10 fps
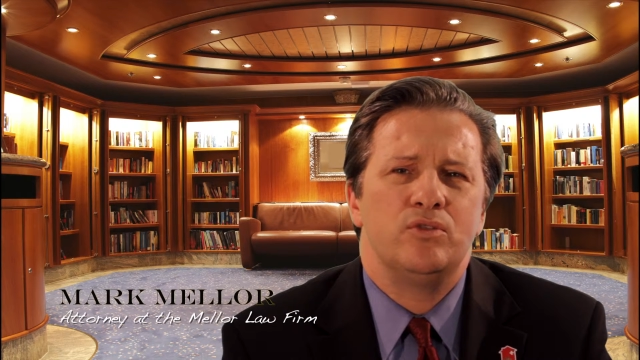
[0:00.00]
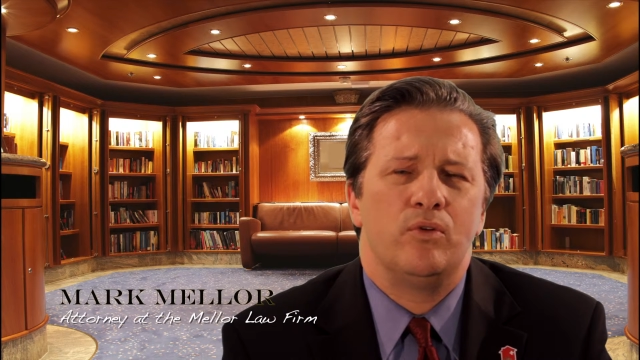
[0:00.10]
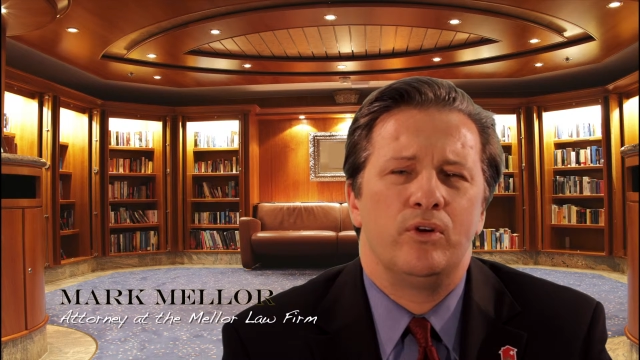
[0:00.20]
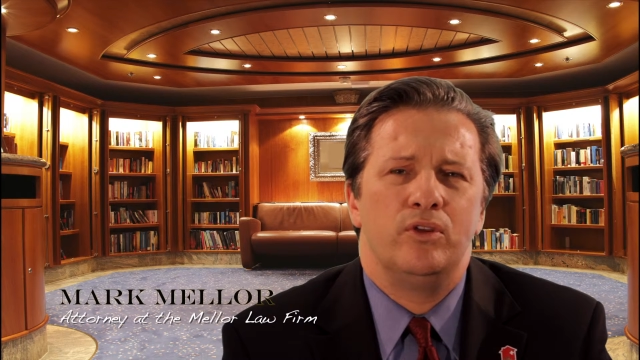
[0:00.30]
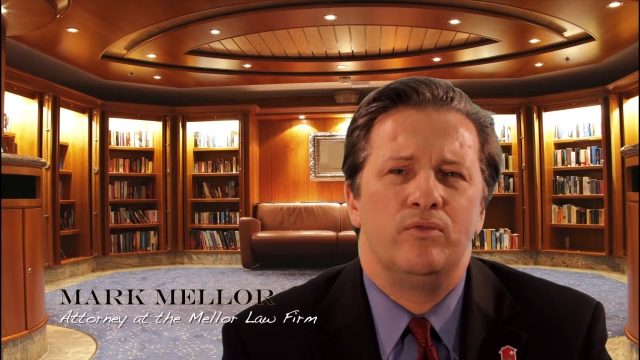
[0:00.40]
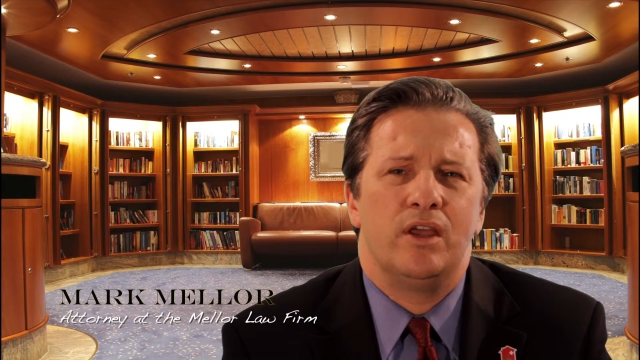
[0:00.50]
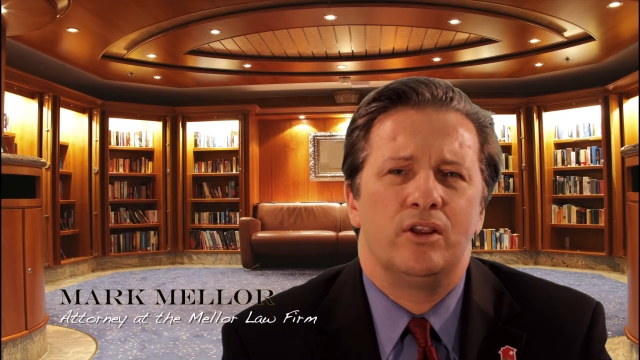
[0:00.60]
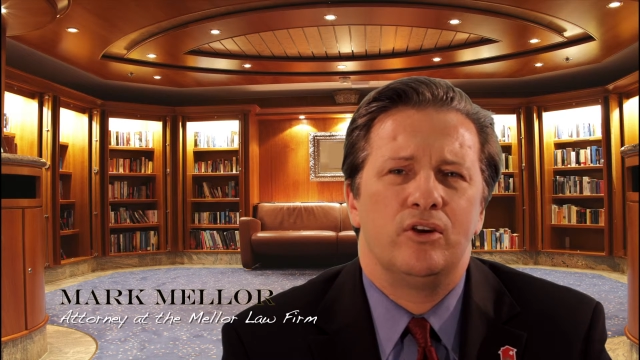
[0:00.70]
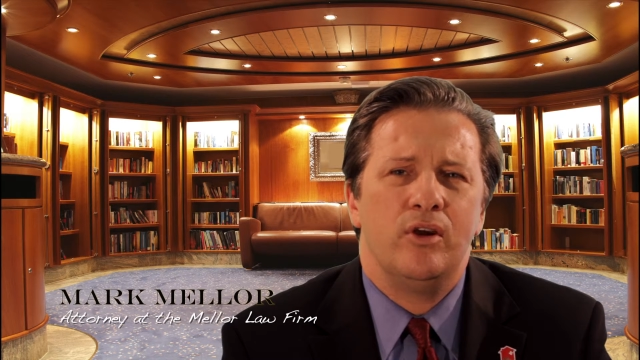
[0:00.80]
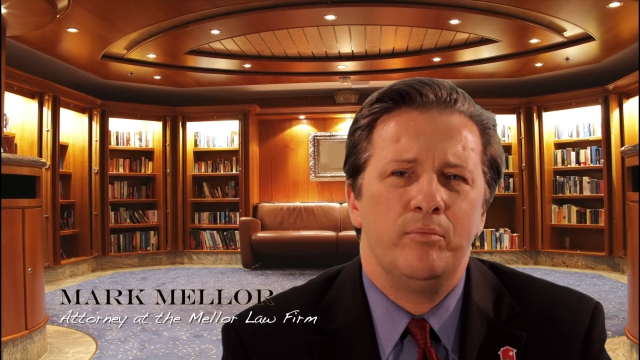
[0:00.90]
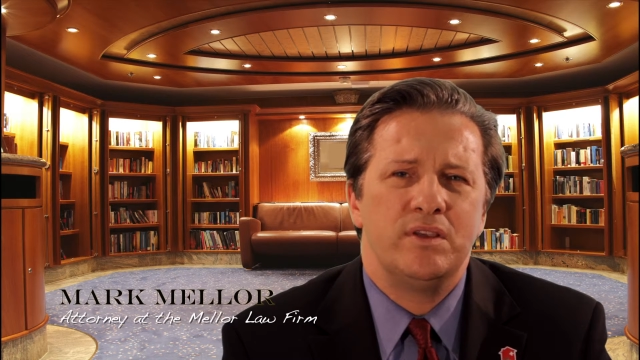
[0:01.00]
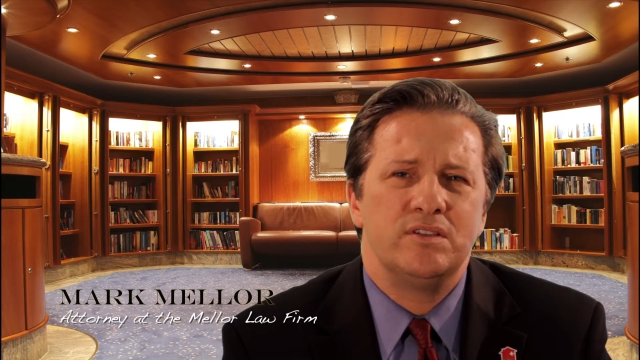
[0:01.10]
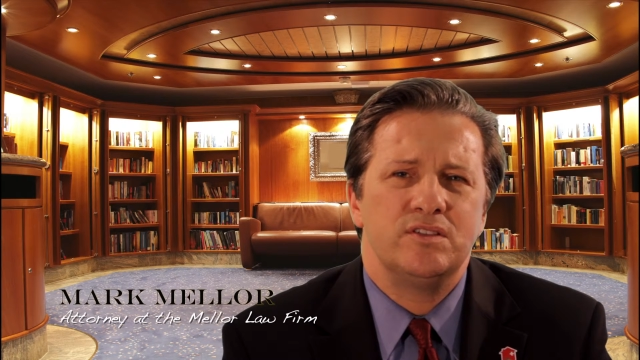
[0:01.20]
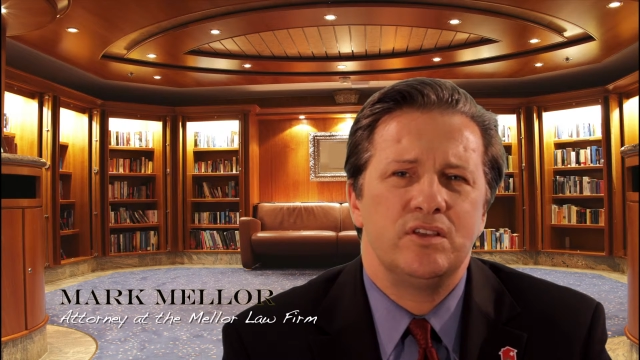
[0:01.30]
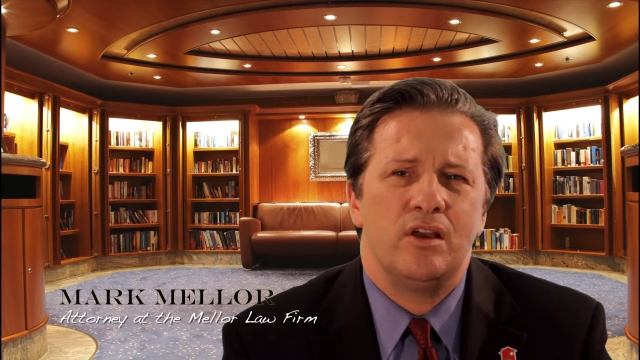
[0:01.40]
or you've got a current
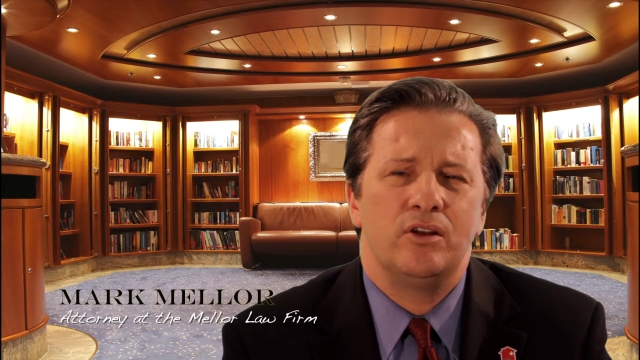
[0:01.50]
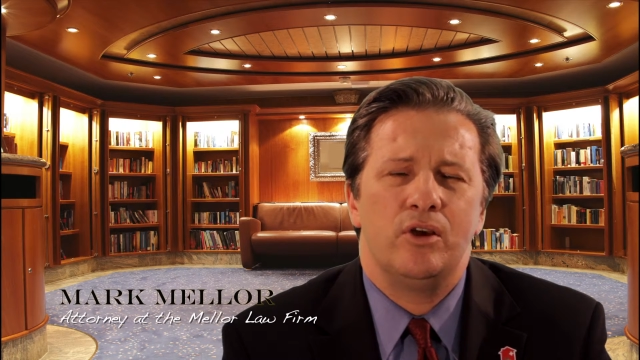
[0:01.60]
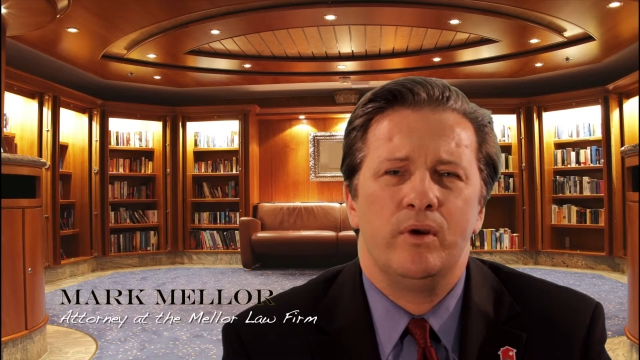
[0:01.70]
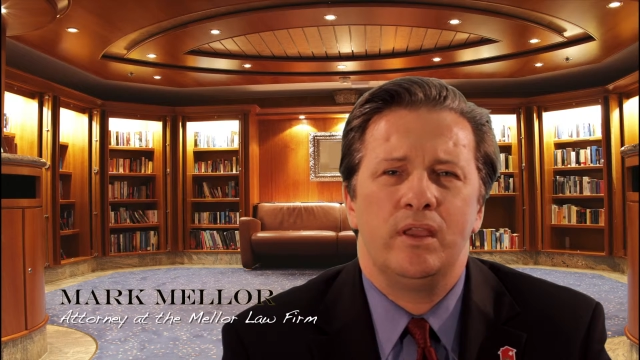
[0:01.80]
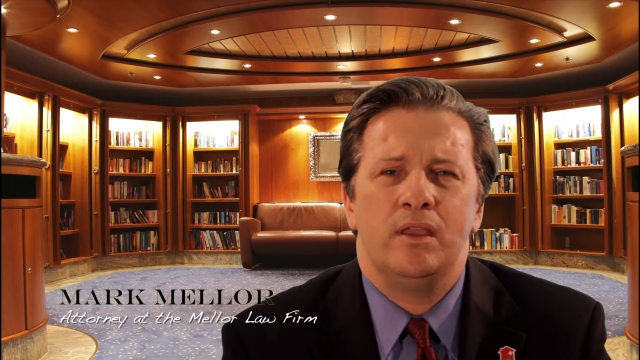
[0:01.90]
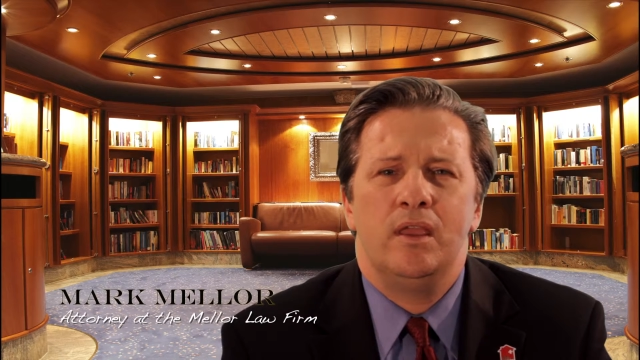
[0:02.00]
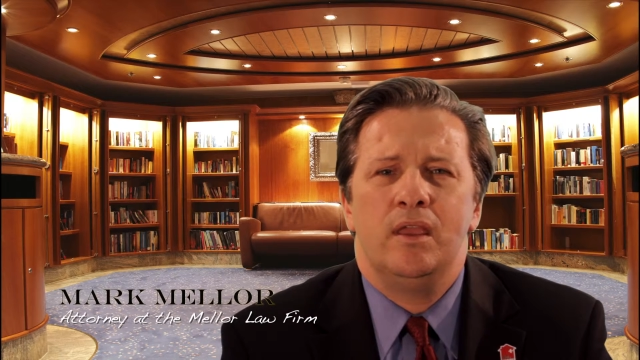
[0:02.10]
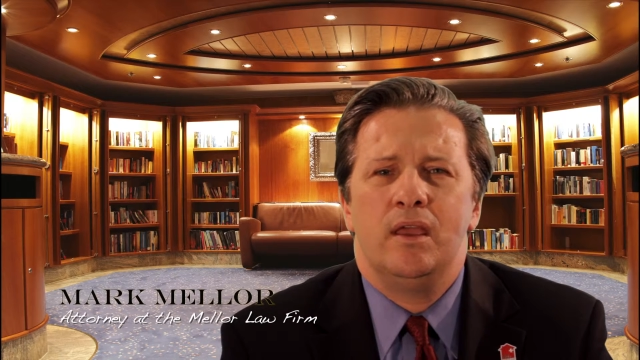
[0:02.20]
business ongoing